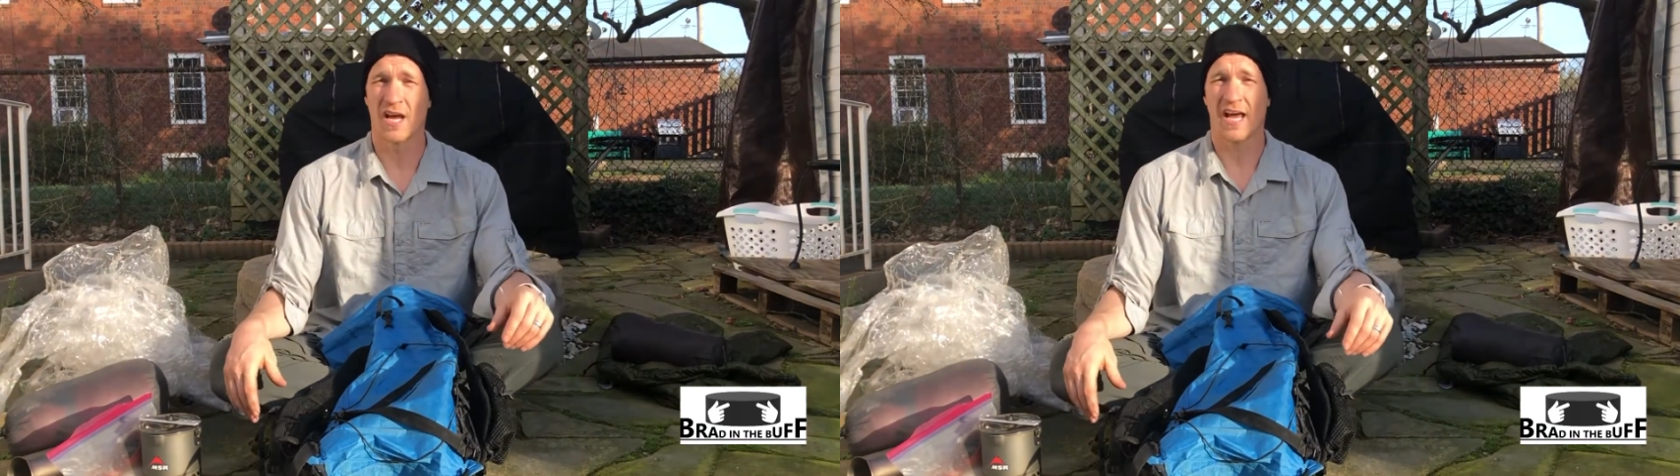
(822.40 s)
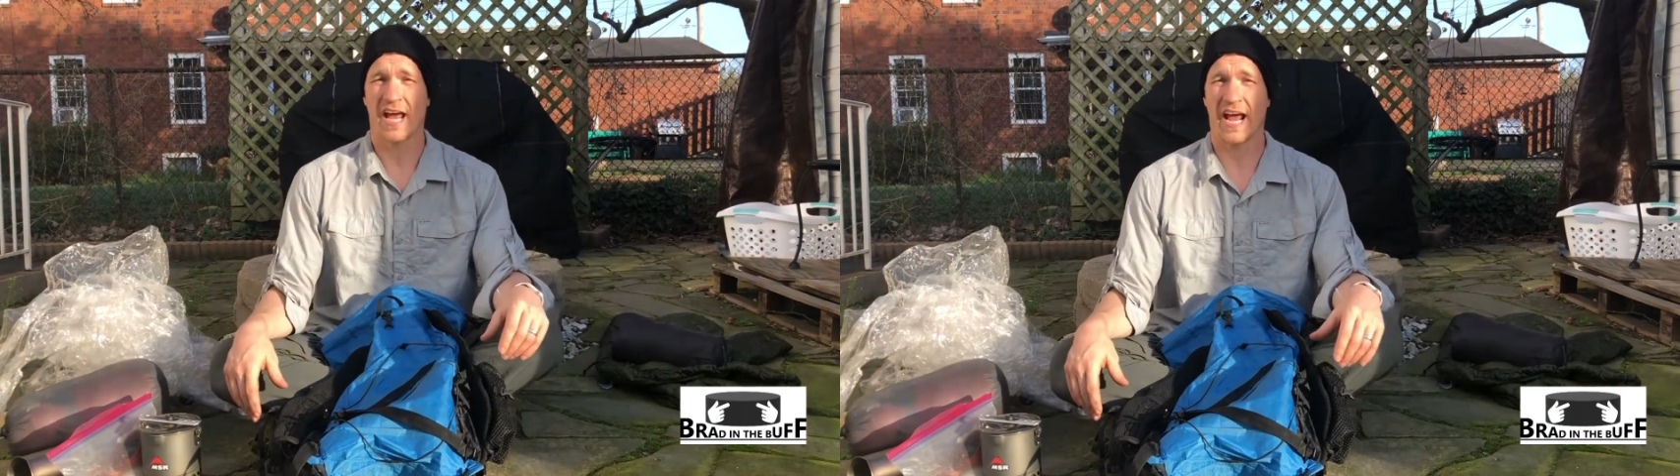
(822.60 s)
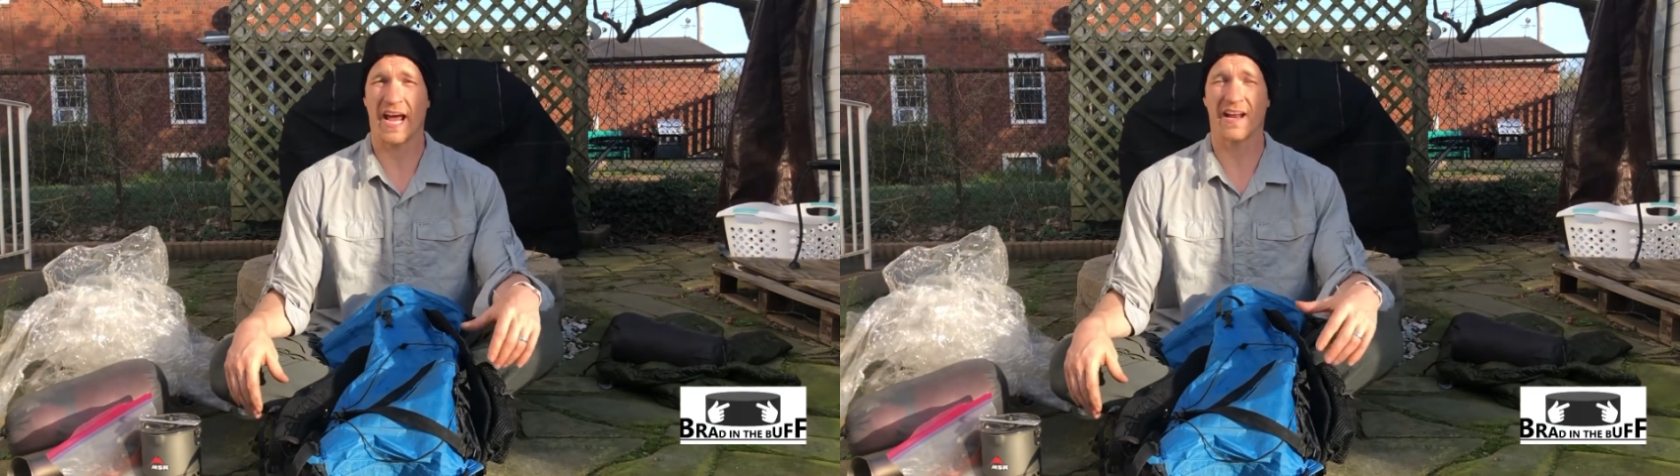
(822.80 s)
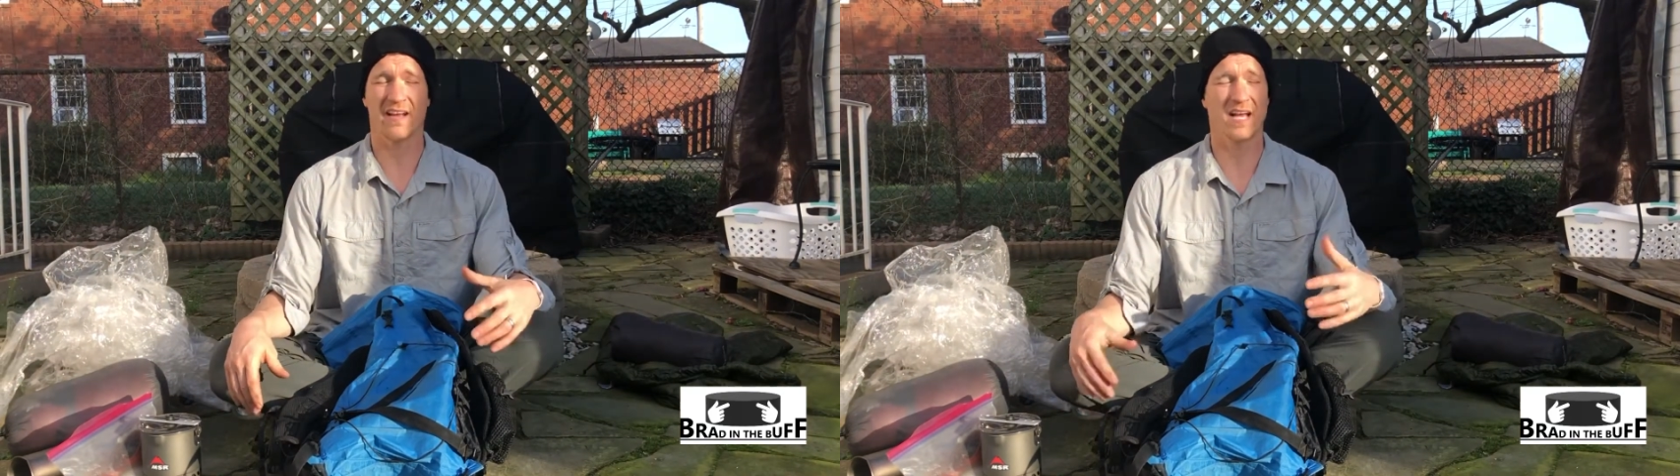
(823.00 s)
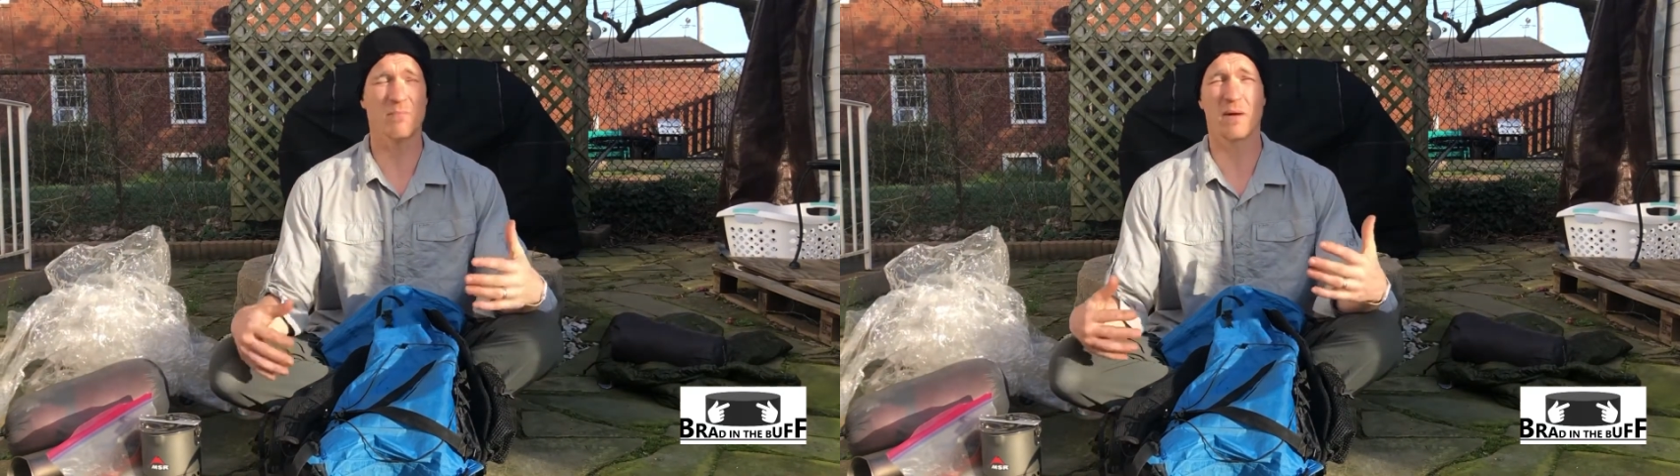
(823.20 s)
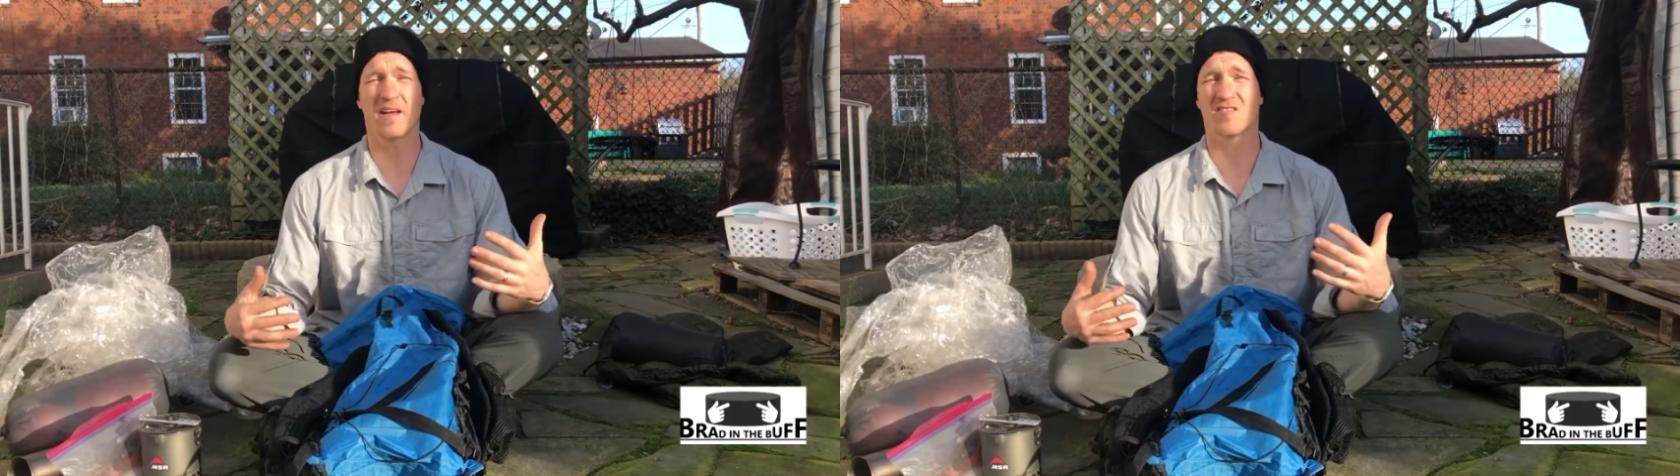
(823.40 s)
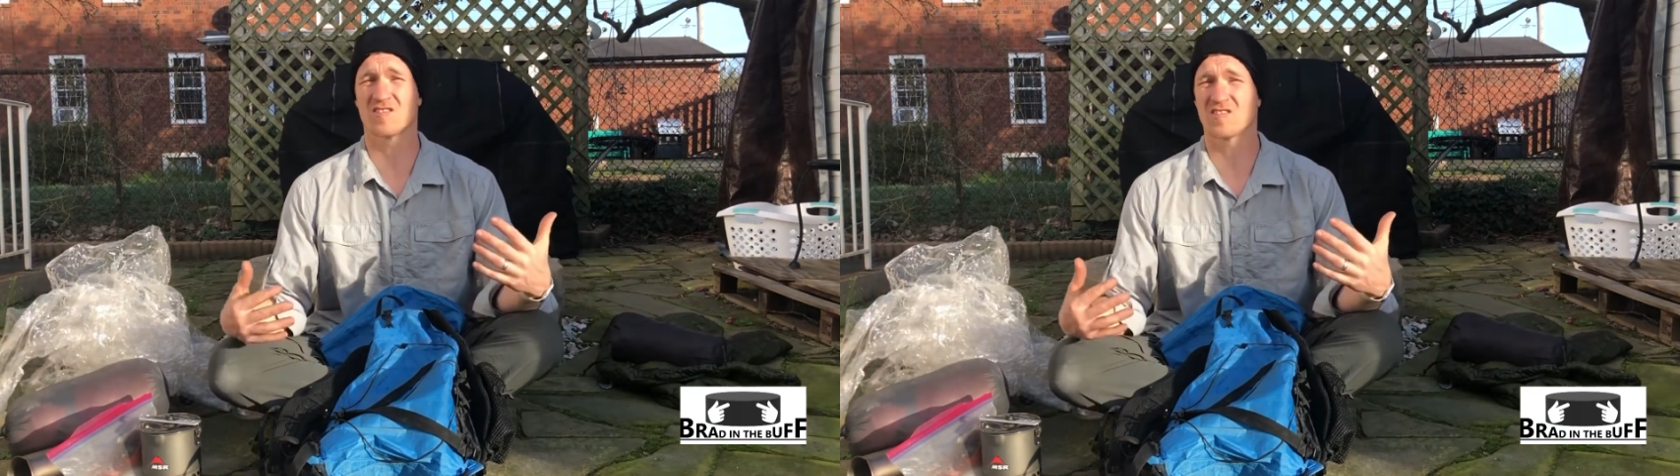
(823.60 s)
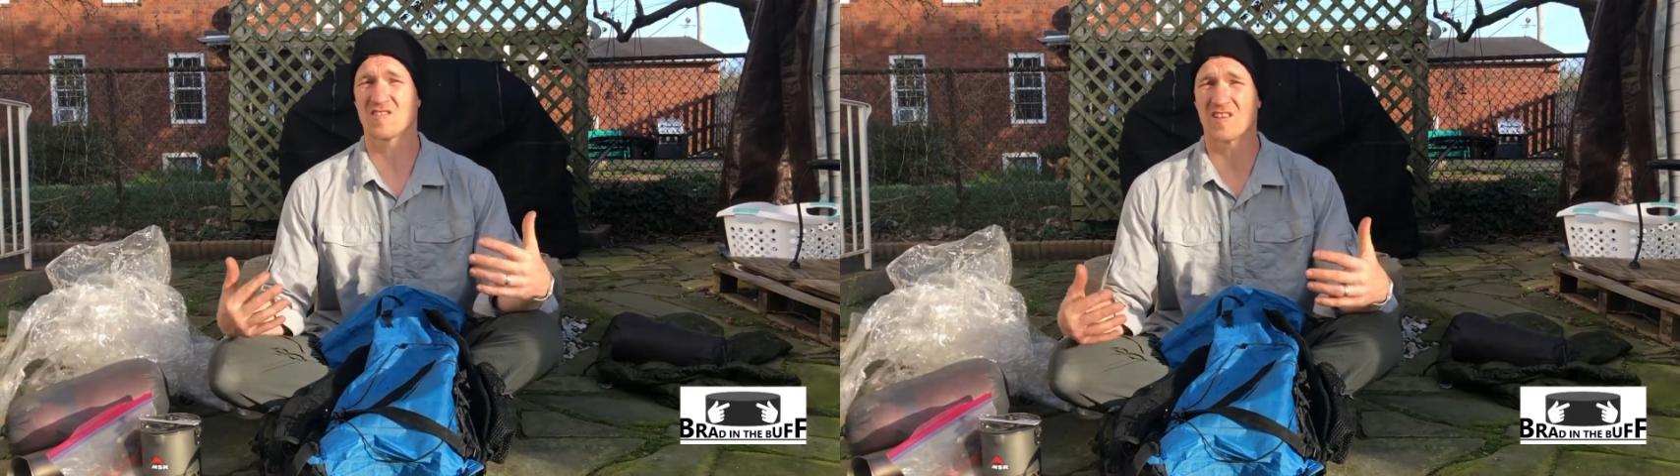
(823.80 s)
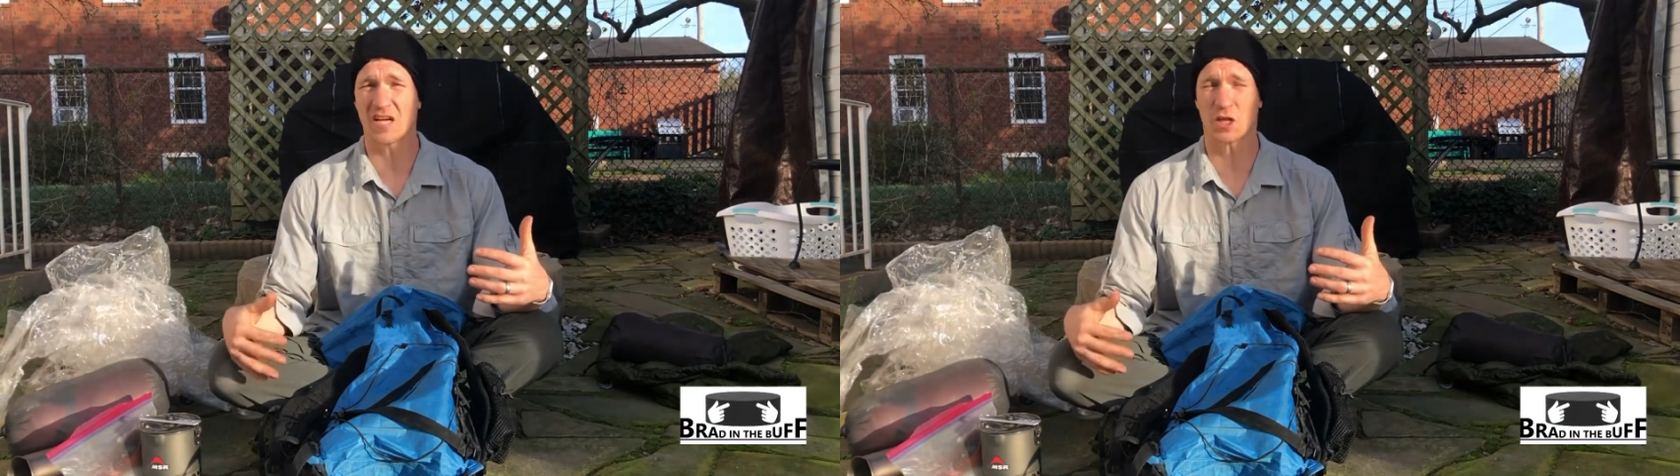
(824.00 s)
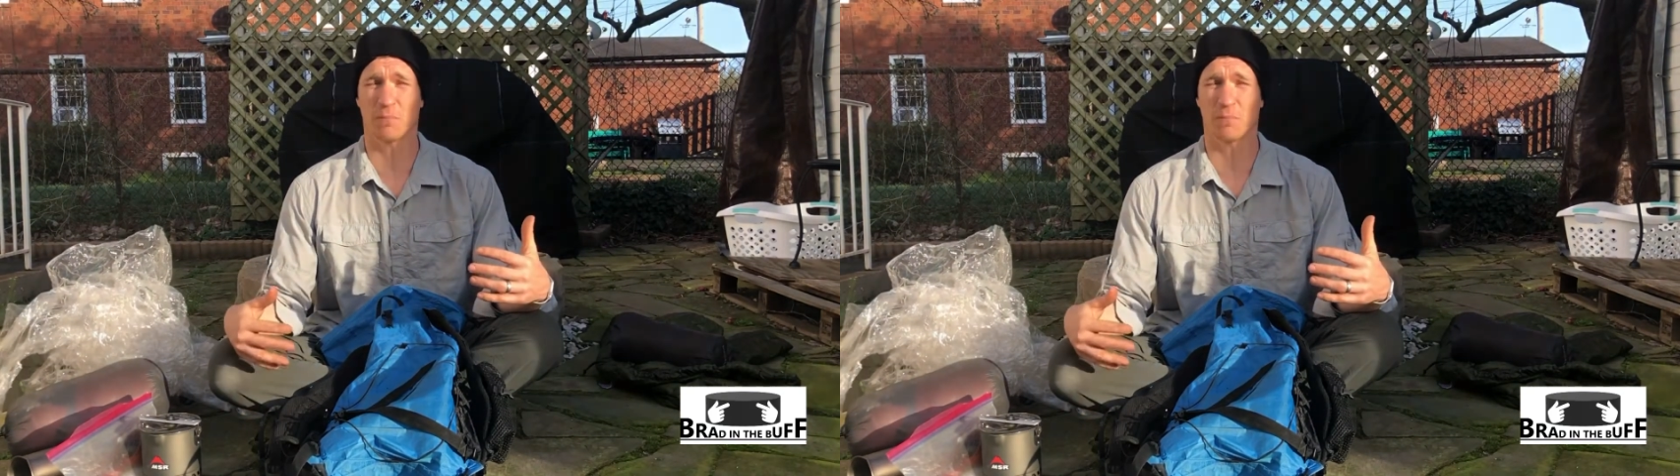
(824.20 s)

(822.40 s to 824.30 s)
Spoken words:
and it makes such